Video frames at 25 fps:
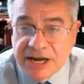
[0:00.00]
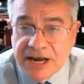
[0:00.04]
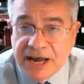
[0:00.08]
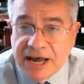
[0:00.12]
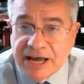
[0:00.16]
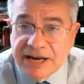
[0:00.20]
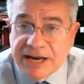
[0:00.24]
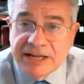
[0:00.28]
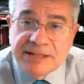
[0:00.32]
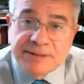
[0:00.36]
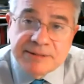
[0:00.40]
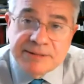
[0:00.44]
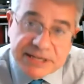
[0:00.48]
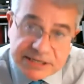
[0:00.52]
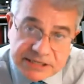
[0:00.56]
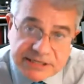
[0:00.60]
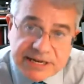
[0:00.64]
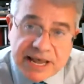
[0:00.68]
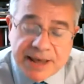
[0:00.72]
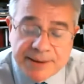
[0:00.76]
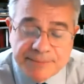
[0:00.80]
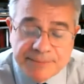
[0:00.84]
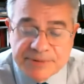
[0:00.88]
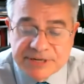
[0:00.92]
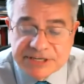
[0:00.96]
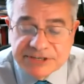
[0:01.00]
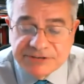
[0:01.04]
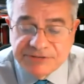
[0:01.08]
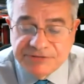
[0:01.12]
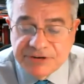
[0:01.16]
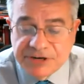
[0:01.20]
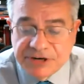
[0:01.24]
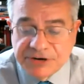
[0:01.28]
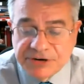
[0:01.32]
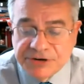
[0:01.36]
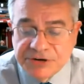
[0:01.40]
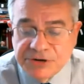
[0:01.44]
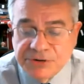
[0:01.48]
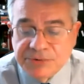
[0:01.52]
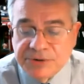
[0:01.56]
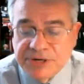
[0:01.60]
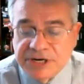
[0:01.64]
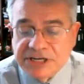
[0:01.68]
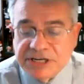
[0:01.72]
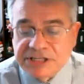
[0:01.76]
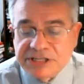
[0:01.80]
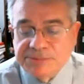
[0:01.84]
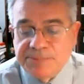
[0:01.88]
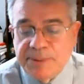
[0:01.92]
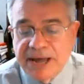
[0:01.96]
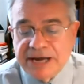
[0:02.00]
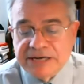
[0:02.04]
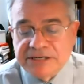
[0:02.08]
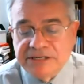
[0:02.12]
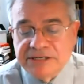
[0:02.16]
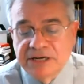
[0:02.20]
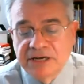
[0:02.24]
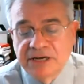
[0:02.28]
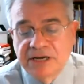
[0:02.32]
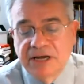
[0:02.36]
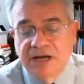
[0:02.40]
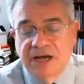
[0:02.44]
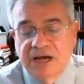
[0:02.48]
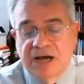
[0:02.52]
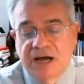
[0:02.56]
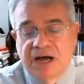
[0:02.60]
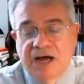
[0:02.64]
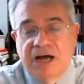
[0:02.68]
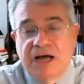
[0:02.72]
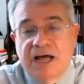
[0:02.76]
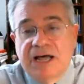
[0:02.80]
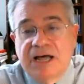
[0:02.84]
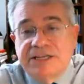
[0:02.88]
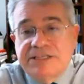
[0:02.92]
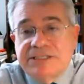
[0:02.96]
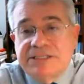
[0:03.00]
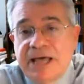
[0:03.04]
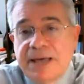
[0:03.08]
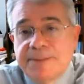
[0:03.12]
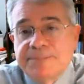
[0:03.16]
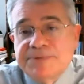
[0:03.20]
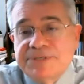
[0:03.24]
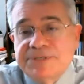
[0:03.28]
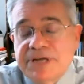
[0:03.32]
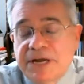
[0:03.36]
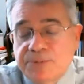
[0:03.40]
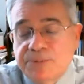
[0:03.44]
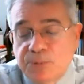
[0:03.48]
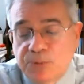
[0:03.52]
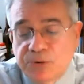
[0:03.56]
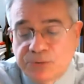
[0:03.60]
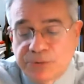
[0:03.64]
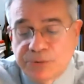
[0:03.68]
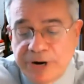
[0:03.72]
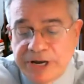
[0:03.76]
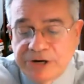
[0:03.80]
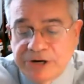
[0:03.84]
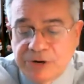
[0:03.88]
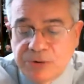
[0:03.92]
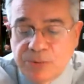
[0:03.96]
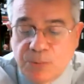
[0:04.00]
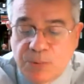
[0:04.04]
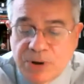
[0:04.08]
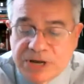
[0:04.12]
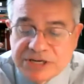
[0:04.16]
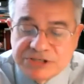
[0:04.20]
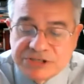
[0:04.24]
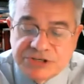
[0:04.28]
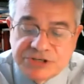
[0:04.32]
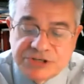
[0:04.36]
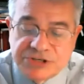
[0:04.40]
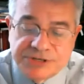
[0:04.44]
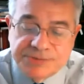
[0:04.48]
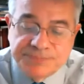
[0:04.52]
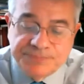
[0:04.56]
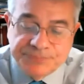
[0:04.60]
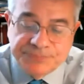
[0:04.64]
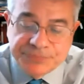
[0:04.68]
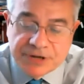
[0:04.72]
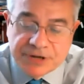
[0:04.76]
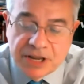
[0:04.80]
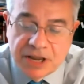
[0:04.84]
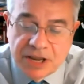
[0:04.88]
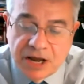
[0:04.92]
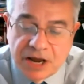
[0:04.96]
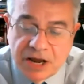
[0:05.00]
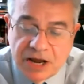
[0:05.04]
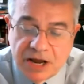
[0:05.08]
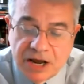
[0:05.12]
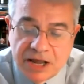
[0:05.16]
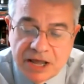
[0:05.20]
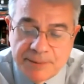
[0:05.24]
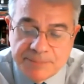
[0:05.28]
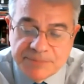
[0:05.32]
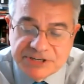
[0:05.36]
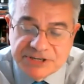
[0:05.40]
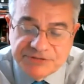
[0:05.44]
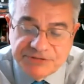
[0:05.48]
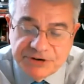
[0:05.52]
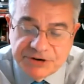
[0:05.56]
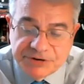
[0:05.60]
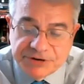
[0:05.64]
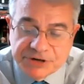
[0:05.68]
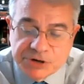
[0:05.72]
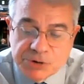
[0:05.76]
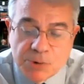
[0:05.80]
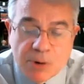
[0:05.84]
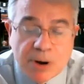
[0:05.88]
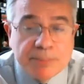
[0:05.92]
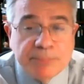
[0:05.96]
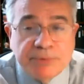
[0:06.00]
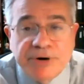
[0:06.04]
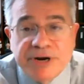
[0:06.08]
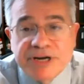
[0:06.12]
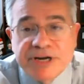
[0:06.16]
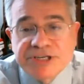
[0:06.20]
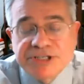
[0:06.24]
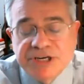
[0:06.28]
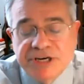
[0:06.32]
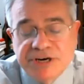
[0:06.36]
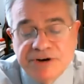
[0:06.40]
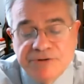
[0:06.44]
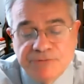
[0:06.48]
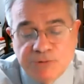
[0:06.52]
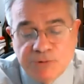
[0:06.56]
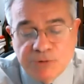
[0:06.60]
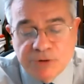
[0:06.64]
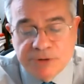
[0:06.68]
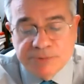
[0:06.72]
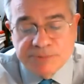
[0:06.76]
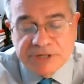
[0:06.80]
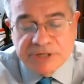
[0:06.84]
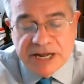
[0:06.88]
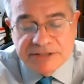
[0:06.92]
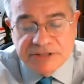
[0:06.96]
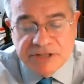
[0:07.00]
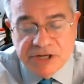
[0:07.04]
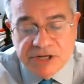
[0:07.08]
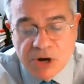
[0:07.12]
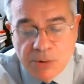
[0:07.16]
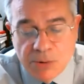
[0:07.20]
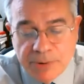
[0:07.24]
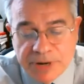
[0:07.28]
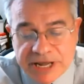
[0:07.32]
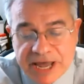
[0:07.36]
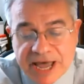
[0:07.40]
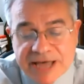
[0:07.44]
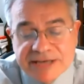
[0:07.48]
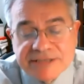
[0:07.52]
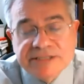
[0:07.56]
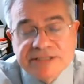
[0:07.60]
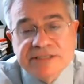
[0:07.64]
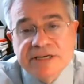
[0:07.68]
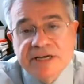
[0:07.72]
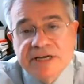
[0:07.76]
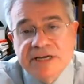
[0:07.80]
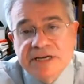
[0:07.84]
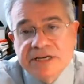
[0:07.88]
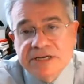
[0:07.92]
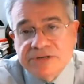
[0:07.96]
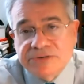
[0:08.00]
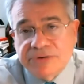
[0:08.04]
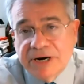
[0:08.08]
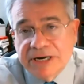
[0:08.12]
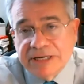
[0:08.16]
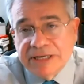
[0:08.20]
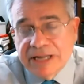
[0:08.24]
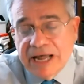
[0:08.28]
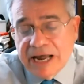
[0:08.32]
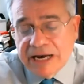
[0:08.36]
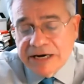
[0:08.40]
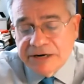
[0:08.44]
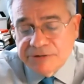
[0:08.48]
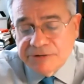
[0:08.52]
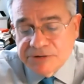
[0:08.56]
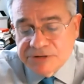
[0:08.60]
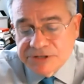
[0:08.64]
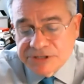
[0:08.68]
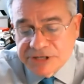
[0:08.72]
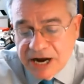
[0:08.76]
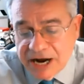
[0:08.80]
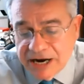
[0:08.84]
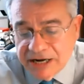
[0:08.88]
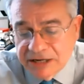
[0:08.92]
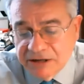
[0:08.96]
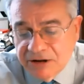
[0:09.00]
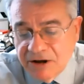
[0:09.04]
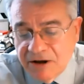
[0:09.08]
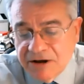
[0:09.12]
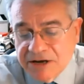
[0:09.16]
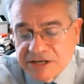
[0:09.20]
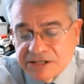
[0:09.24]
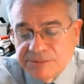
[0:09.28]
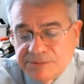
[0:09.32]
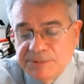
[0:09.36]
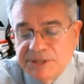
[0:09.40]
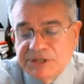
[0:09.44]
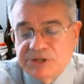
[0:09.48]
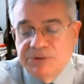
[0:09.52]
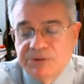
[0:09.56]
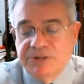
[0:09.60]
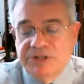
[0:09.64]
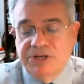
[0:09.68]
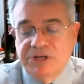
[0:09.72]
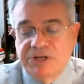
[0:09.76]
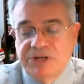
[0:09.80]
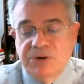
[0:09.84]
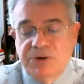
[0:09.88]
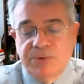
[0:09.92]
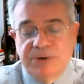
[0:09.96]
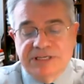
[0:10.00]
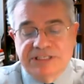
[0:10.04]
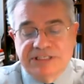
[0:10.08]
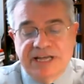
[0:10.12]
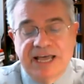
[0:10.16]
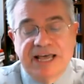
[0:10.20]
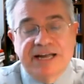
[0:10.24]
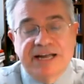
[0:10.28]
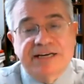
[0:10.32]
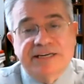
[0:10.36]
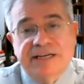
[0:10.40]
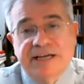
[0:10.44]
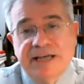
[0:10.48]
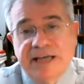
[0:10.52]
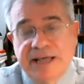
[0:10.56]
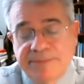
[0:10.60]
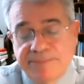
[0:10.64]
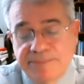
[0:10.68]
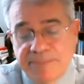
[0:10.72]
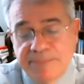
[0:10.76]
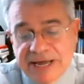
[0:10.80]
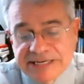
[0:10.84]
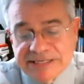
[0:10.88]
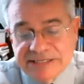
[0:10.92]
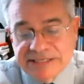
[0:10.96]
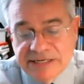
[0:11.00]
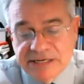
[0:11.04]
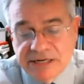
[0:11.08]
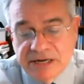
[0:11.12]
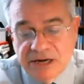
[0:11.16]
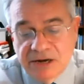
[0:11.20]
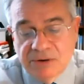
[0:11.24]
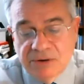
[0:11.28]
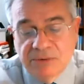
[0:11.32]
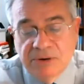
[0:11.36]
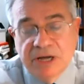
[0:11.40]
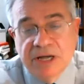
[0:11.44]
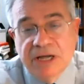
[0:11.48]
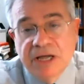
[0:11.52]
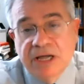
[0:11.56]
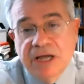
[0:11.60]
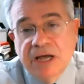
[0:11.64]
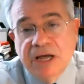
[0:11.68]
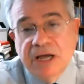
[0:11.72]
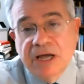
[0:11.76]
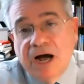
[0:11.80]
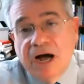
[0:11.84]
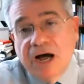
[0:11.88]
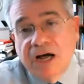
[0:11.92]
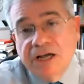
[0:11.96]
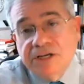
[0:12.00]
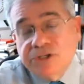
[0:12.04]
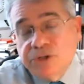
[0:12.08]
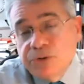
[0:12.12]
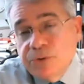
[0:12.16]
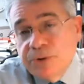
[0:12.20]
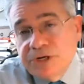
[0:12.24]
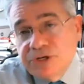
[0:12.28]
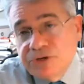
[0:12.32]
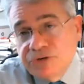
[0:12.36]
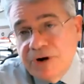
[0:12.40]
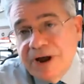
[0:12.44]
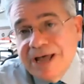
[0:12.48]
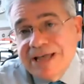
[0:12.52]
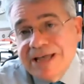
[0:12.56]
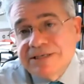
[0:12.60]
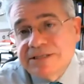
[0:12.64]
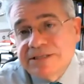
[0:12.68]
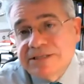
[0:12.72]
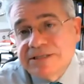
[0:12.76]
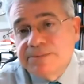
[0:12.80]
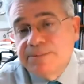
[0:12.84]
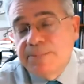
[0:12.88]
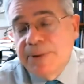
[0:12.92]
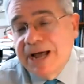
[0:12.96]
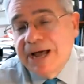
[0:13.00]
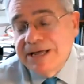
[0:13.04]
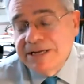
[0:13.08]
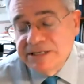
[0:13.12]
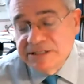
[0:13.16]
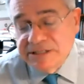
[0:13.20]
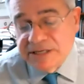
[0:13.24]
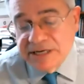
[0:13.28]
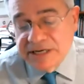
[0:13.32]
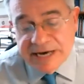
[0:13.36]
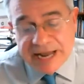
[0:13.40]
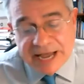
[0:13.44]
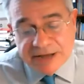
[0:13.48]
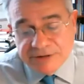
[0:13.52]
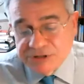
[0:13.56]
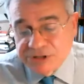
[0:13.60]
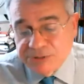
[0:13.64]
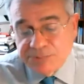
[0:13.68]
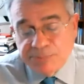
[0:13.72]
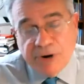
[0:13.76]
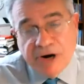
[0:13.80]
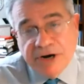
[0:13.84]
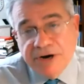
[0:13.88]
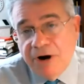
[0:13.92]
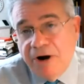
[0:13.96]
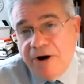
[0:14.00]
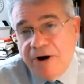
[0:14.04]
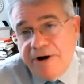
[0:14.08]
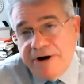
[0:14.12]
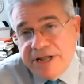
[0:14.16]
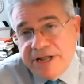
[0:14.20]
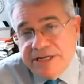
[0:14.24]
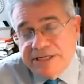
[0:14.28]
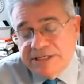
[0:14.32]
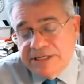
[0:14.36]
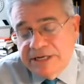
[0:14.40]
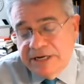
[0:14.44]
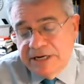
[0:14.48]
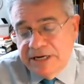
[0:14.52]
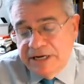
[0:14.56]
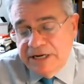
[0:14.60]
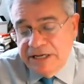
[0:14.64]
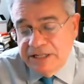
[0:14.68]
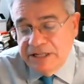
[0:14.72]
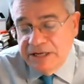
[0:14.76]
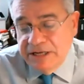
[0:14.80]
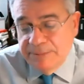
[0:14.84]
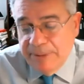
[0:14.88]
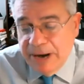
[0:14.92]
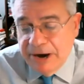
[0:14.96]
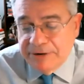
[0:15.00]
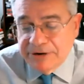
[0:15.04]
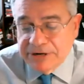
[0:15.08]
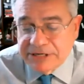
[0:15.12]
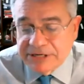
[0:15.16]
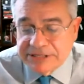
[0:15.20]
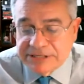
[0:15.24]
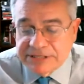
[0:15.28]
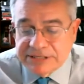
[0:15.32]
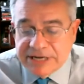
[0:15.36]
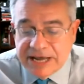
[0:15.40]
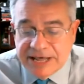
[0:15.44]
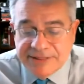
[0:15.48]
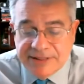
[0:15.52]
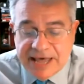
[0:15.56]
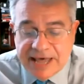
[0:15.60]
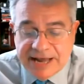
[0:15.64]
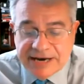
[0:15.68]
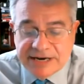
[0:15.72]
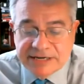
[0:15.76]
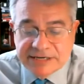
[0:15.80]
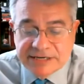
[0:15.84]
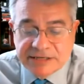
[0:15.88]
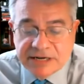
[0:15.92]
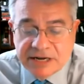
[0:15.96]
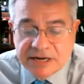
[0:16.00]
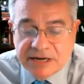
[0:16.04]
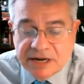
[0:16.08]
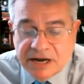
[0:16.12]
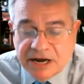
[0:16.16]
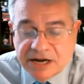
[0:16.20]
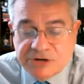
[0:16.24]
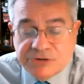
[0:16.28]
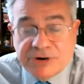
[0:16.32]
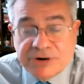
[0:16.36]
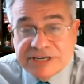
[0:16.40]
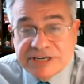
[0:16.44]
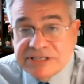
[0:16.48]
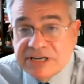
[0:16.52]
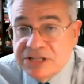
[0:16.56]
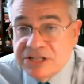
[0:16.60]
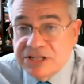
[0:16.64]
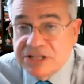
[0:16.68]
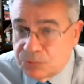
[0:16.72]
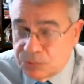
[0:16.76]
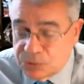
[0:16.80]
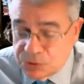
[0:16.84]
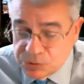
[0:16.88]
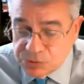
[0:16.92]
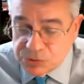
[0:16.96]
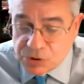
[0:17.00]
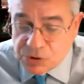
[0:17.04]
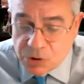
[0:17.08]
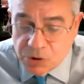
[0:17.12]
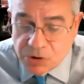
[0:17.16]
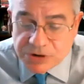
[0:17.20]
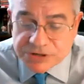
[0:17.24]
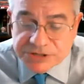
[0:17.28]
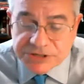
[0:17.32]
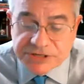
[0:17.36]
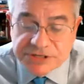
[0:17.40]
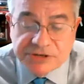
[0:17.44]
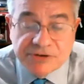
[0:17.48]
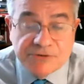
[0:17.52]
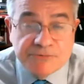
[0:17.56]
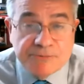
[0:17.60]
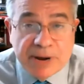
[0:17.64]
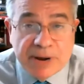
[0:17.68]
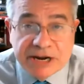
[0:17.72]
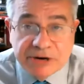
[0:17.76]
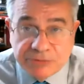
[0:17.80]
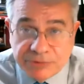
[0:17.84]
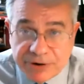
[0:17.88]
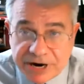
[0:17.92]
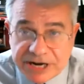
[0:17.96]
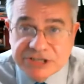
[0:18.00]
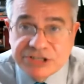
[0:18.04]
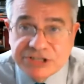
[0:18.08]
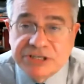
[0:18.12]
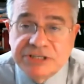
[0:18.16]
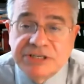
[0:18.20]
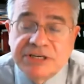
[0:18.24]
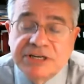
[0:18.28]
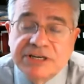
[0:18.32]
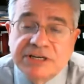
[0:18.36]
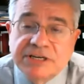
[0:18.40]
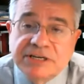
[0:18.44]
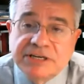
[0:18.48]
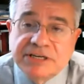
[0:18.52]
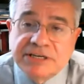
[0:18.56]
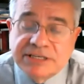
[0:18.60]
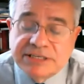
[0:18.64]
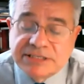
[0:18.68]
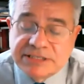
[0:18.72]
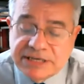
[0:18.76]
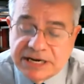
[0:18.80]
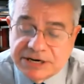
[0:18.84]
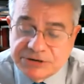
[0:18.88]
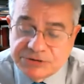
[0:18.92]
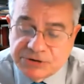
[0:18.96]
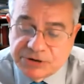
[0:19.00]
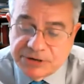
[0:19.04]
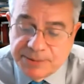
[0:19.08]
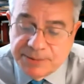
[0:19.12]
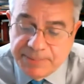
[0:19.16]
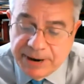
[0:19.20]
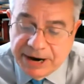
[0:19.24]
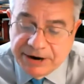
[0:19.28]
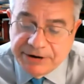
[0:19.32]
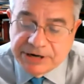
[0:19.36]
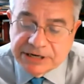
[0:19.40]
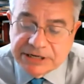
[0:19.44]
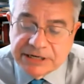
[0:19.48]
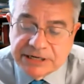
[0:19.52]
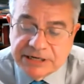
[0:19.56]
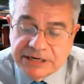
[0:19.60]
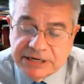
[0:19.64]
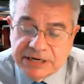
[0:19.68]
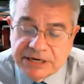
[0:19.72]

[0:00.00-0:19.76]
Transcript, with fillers: And in this atmosphere, you can expect uh, attempts at greater Western uh, hemispheric cooperation in forums like the OAS, trilateral dialogues between the US, Canada, and Mexico uh, to address Biden's announced priorities in the Americas, and that is addressing the root causes of migration in Central America,